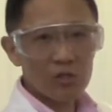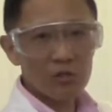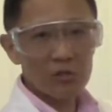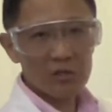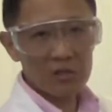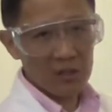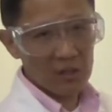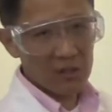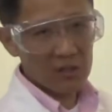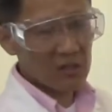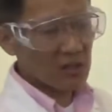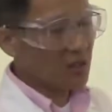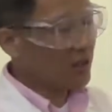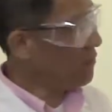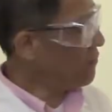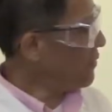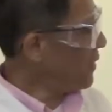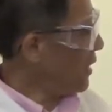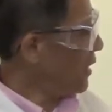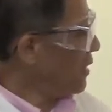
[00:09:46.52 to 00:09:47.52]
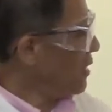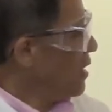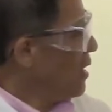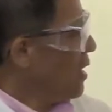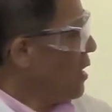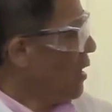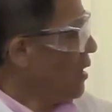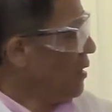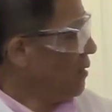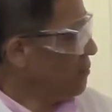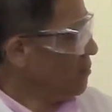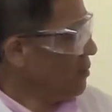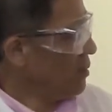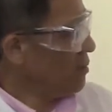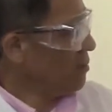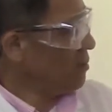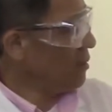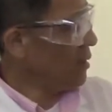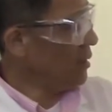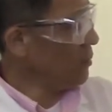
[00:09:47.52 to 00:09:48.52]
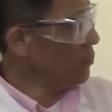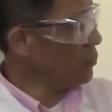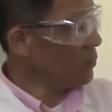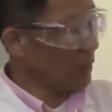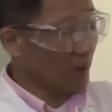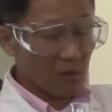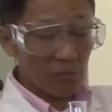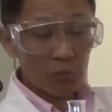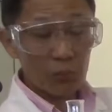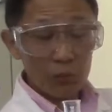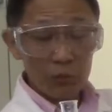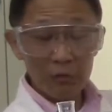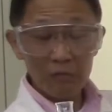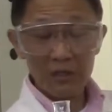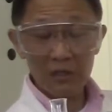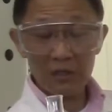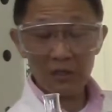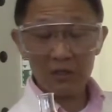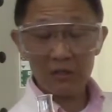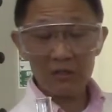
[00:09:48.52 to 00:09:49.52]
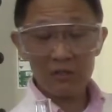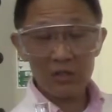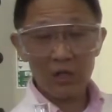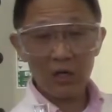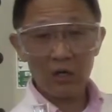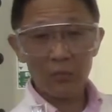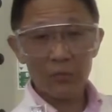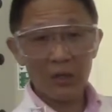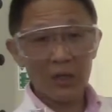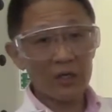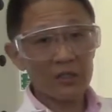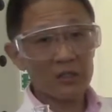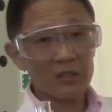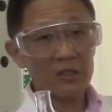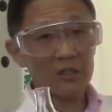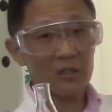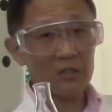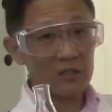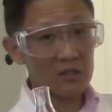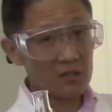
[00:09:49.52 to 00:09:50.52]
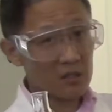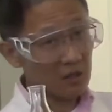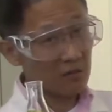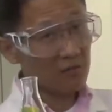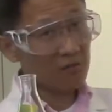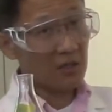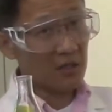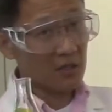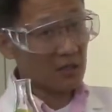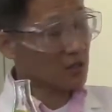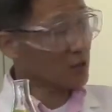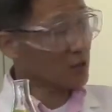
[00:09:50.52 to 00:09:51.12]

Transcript: to acidify, improving the solubility and acidify the